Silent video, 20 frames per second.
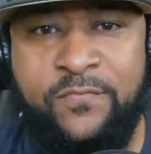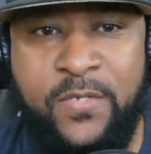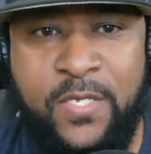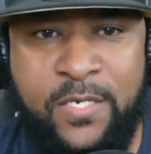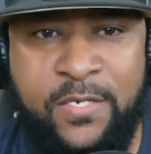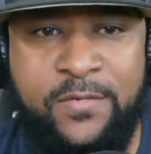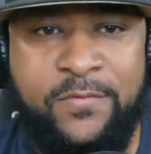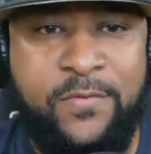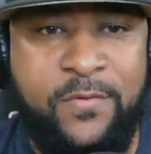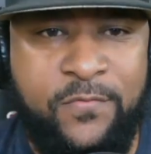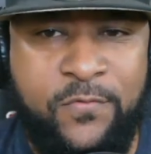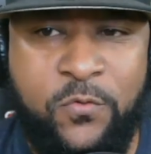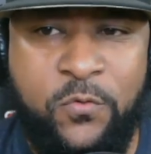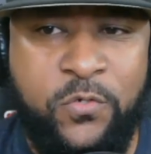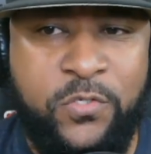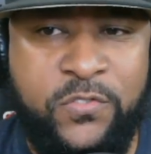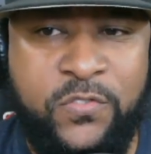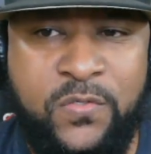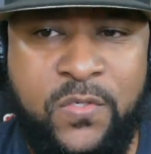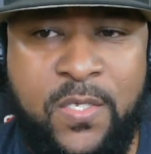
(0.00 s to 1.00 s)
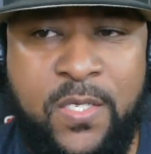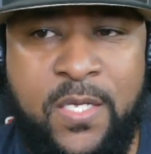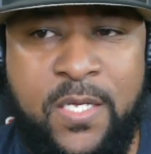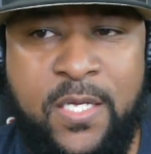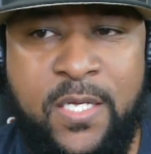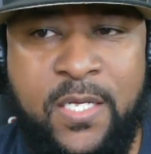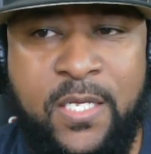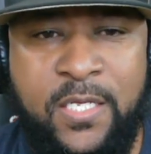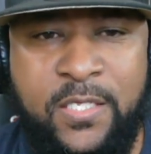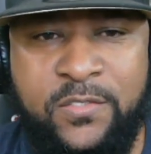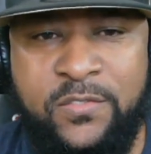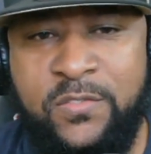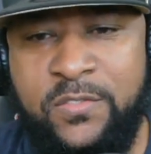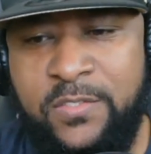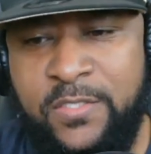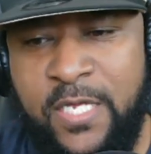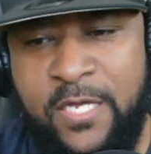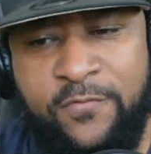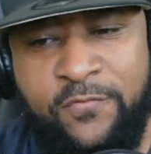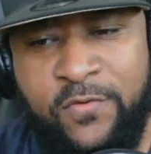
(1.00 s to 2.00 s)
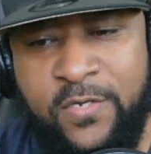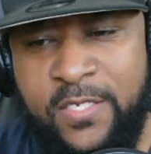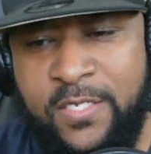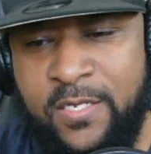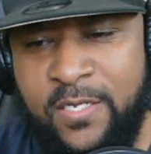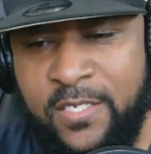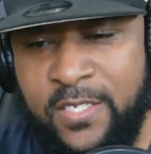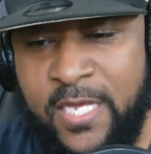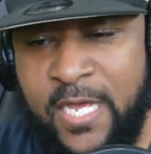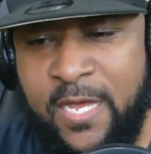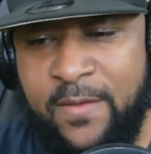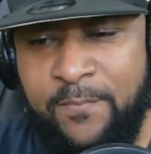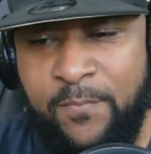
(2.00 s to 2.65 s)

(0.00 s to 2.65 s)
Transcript: and of course, it's definitely a cap.